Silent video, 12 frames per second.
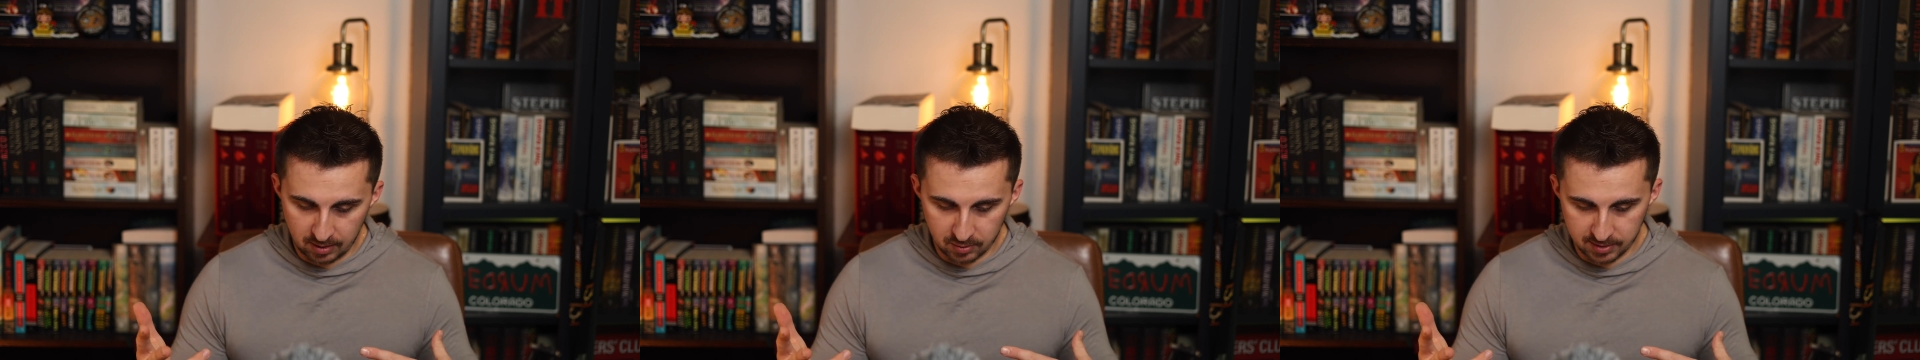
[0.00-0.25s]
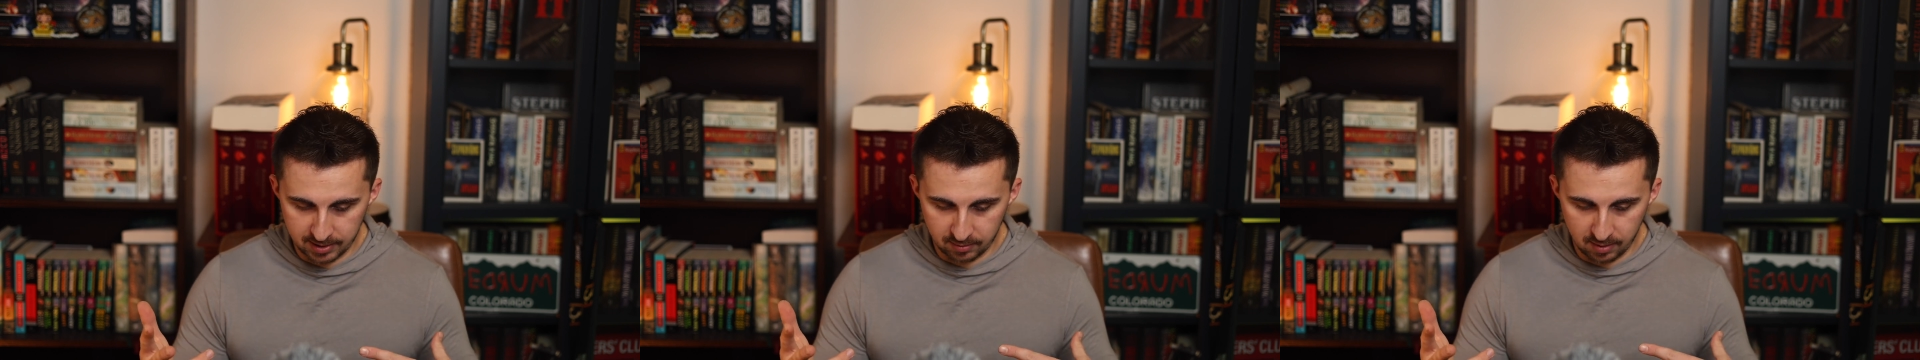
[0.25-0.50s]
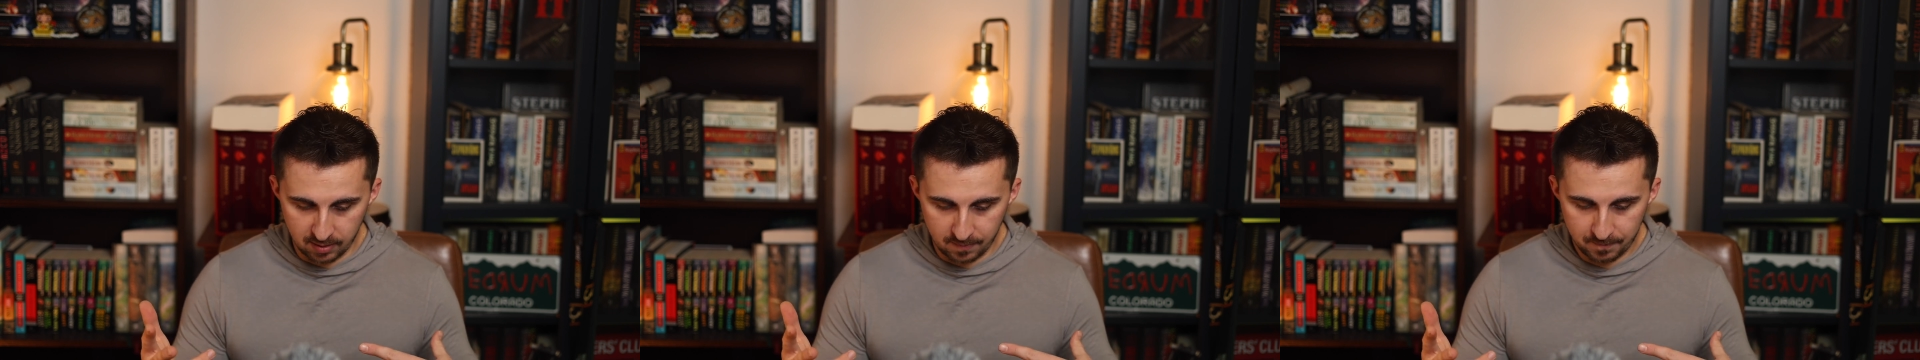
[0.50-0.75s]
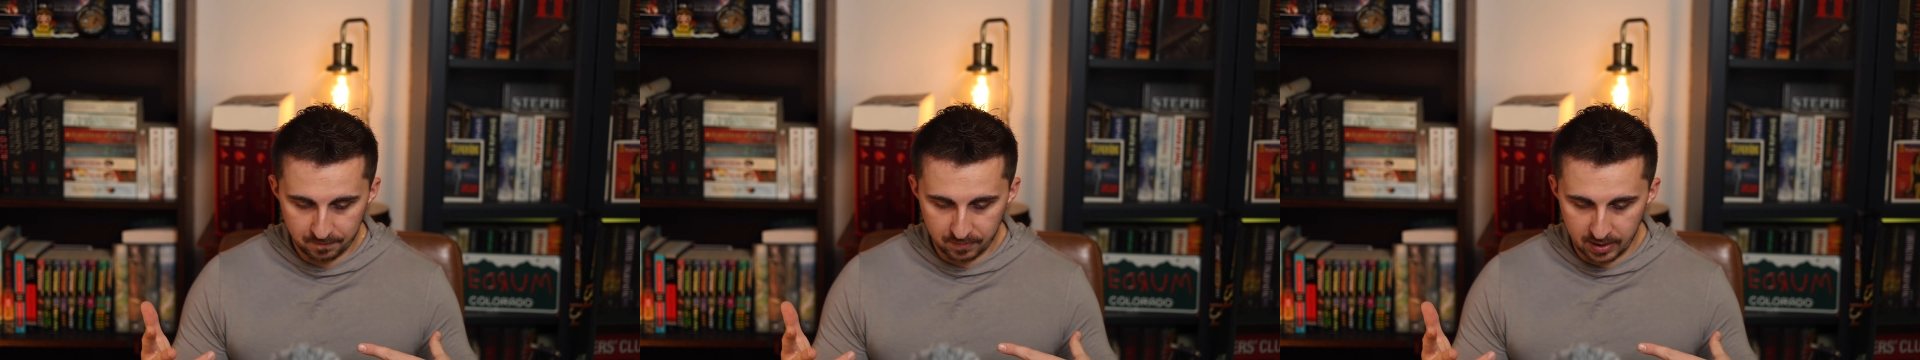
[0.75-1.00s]

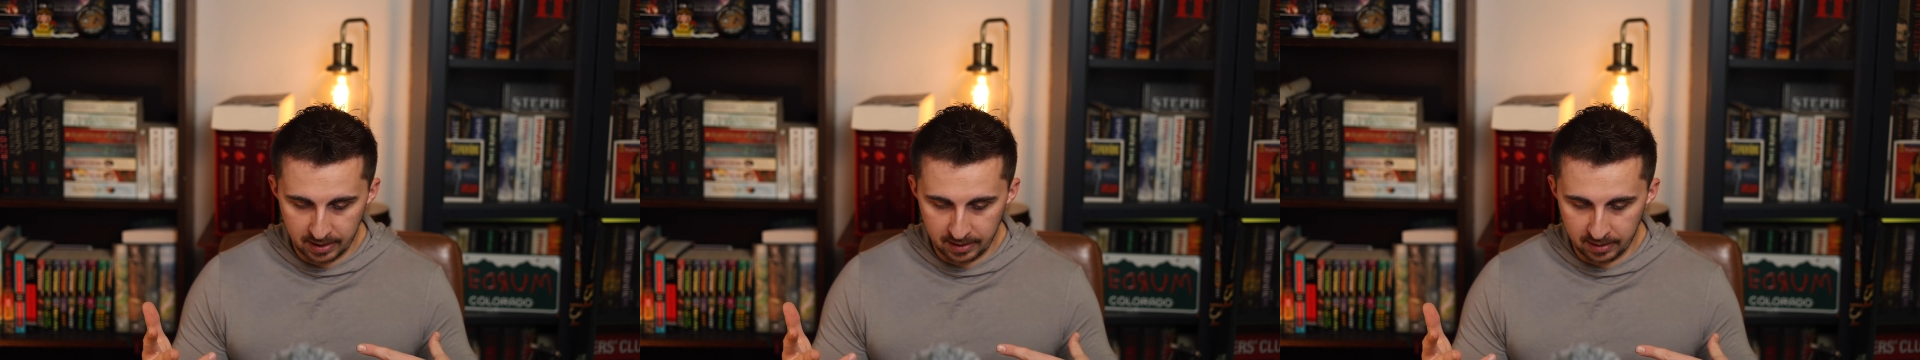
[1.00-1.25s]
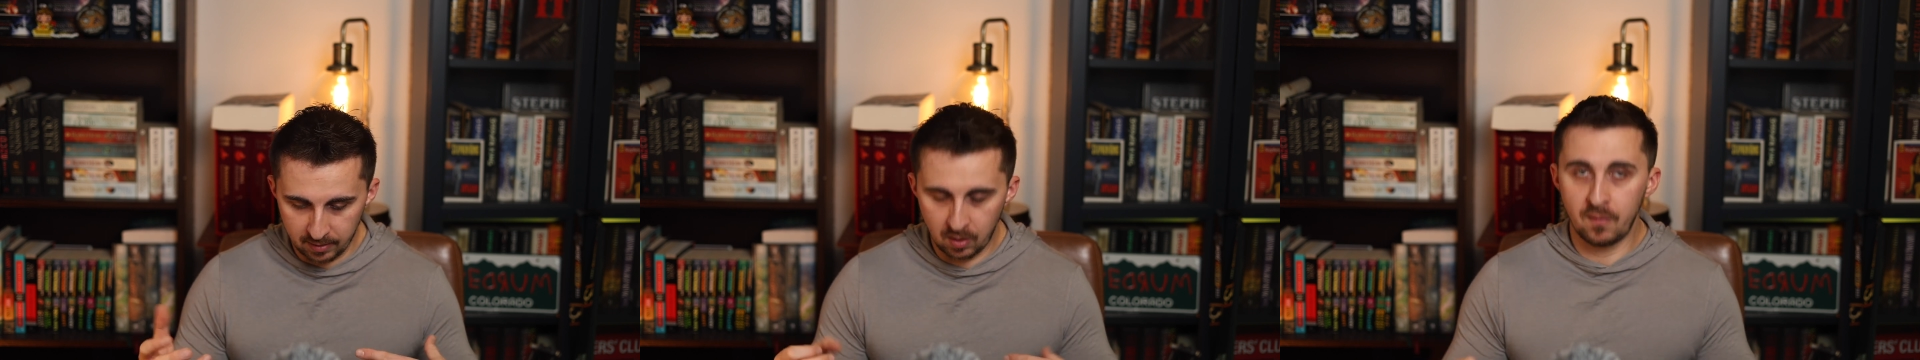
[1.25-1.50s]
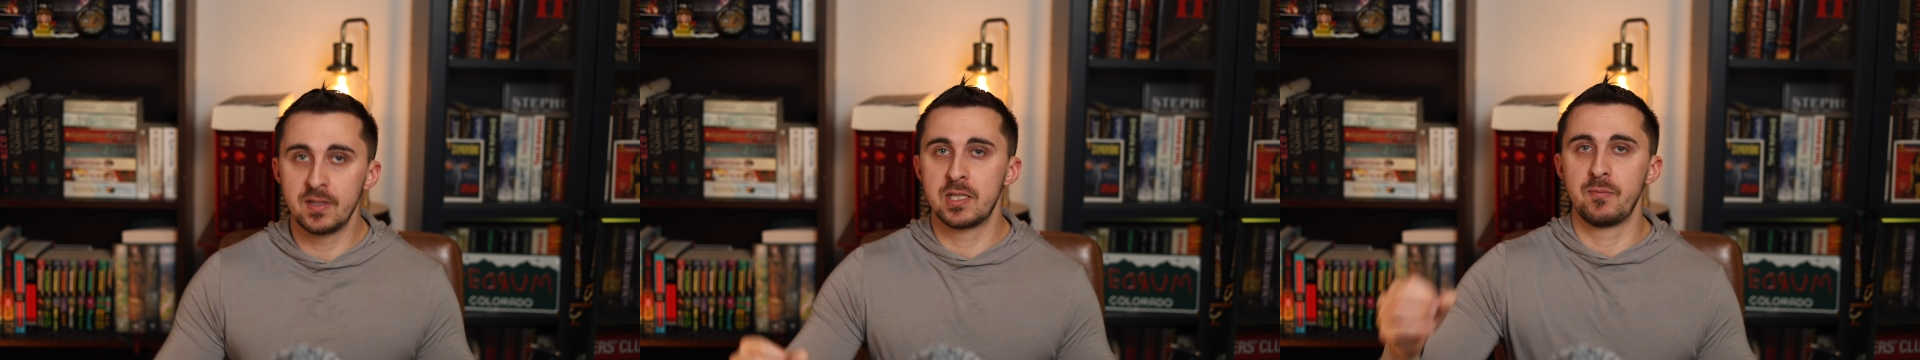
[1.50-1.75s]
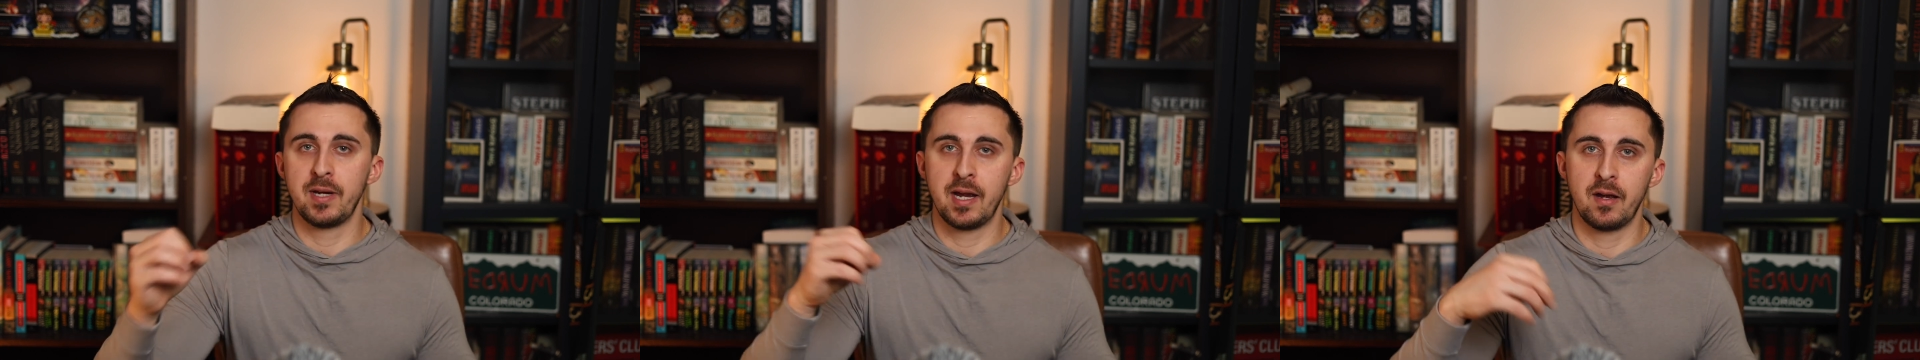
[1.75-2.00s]
Kelsingra, and
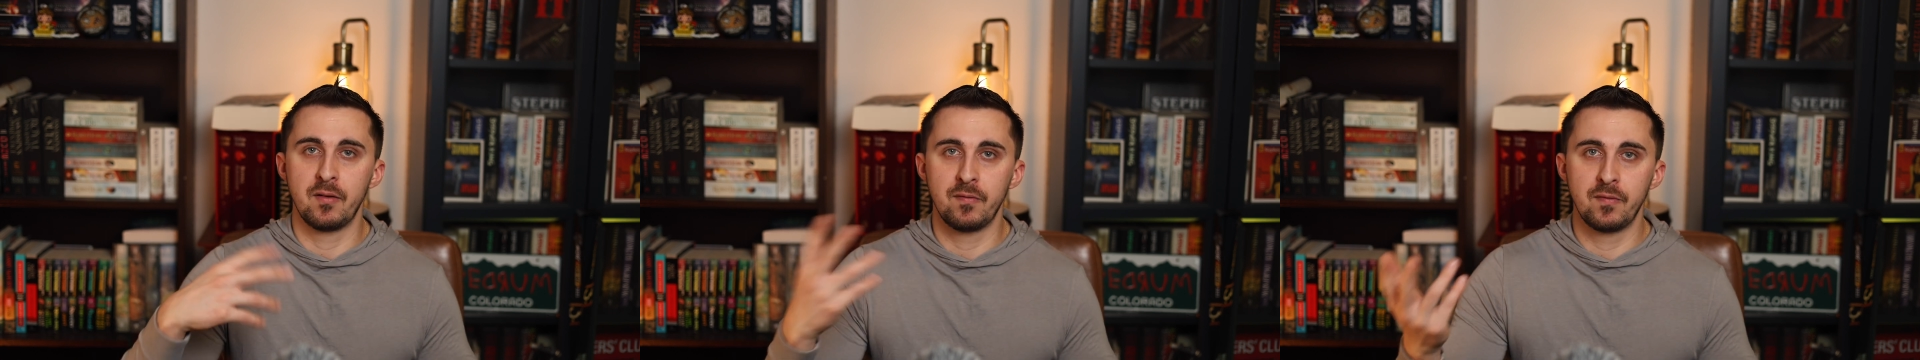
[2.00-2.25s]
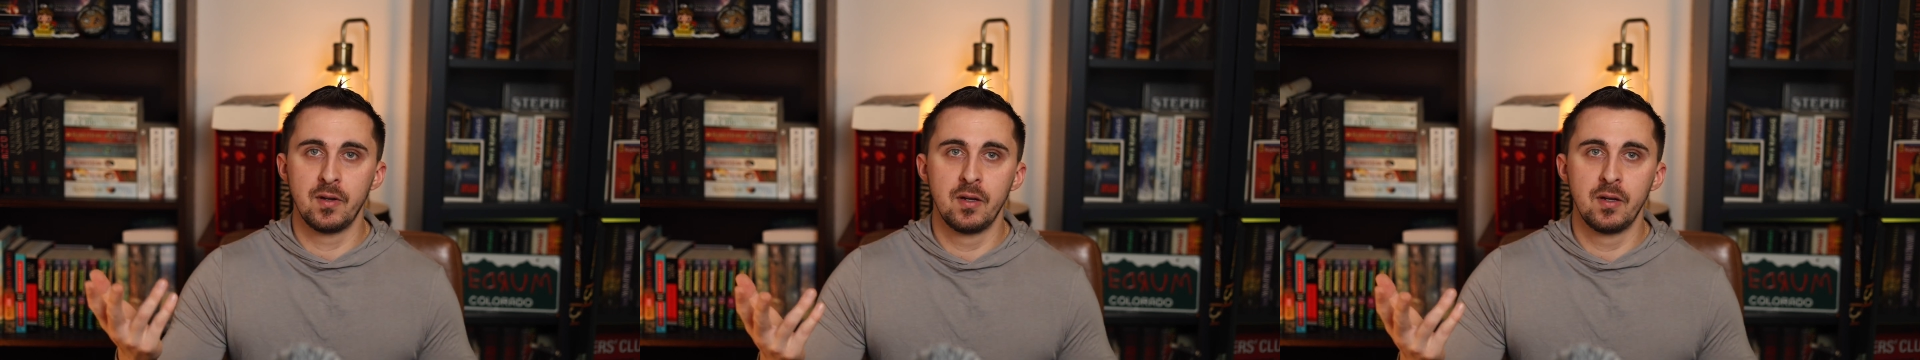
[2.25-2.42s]
obviously we have